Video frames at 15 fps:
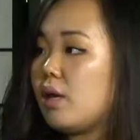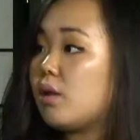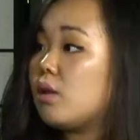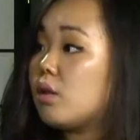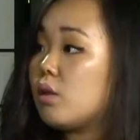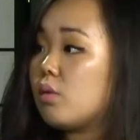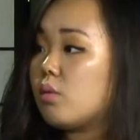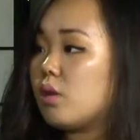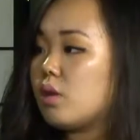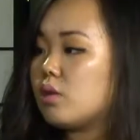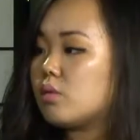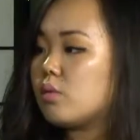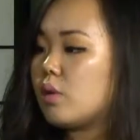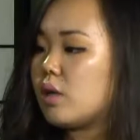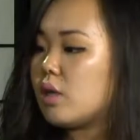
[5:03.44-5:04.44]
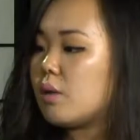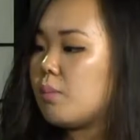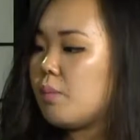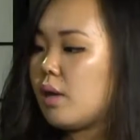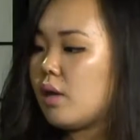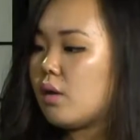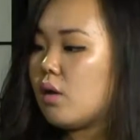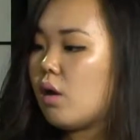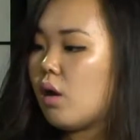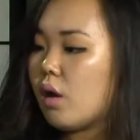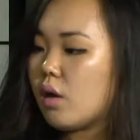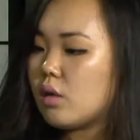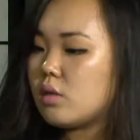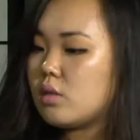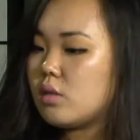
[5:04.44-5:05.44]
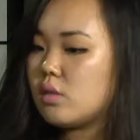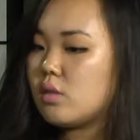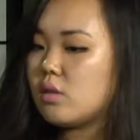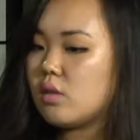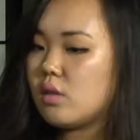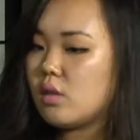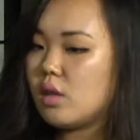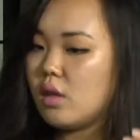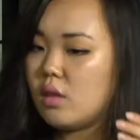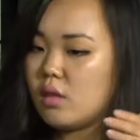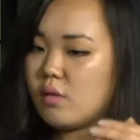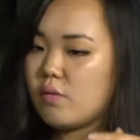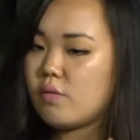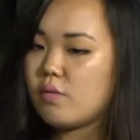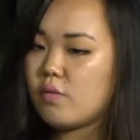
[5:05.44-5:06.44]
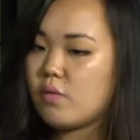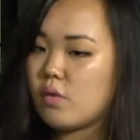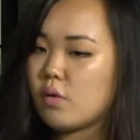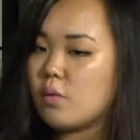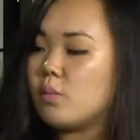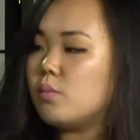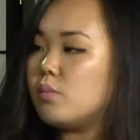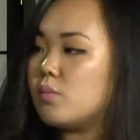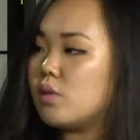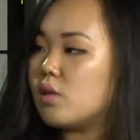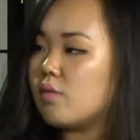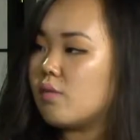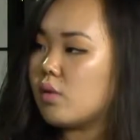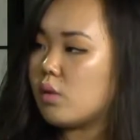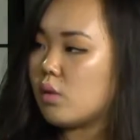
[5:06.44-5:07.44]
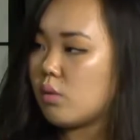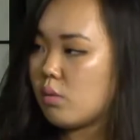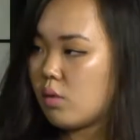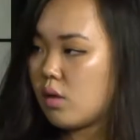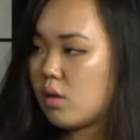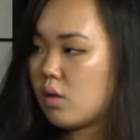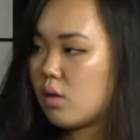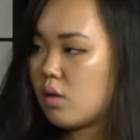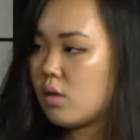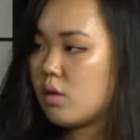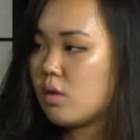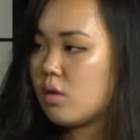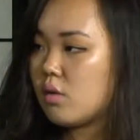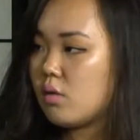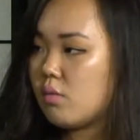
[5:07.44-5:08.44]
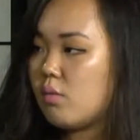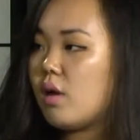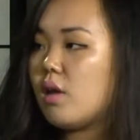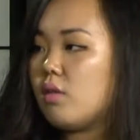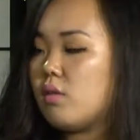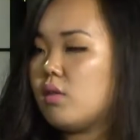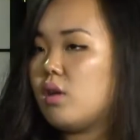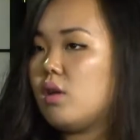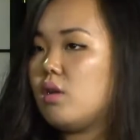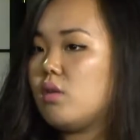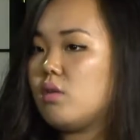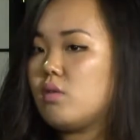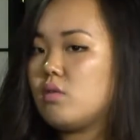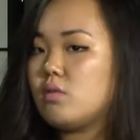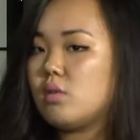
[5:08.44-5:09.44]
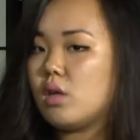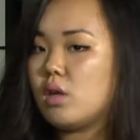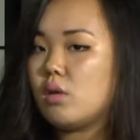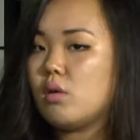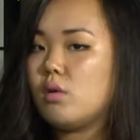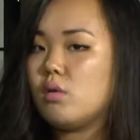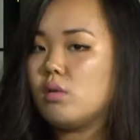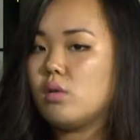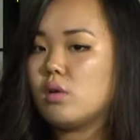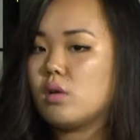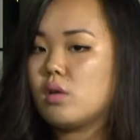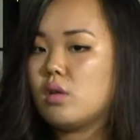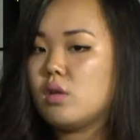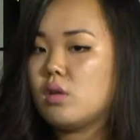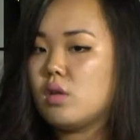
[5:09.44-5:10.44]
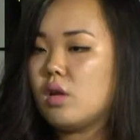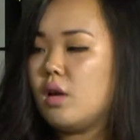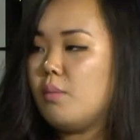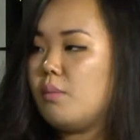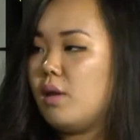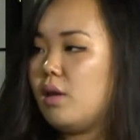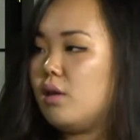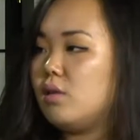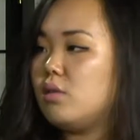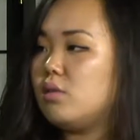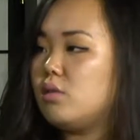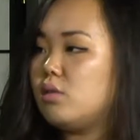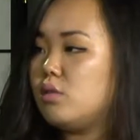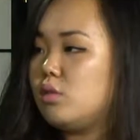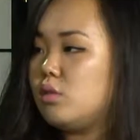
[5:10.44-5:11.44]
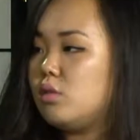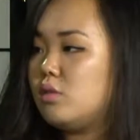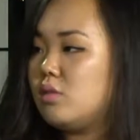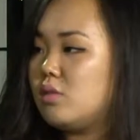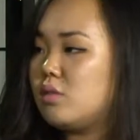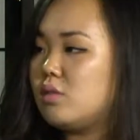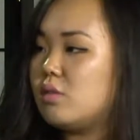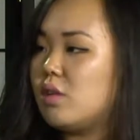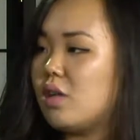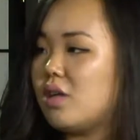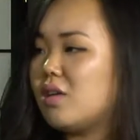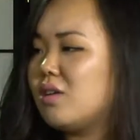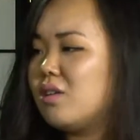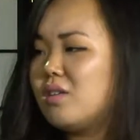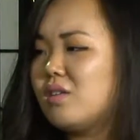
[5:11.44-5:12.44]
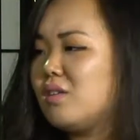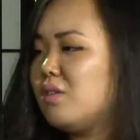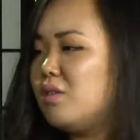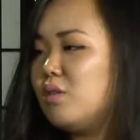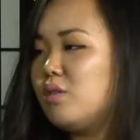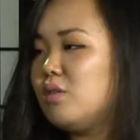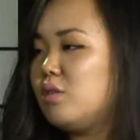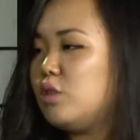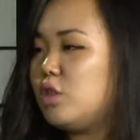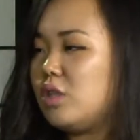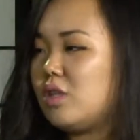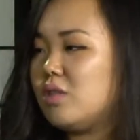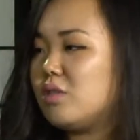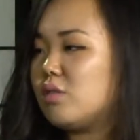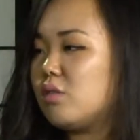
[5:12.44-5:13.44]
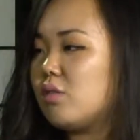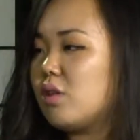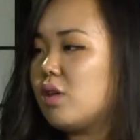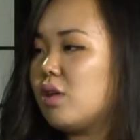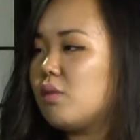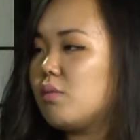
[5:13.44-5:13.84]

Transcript: clothing so I can make art in the form of clothing rather than like, oh, I made like jeans or like,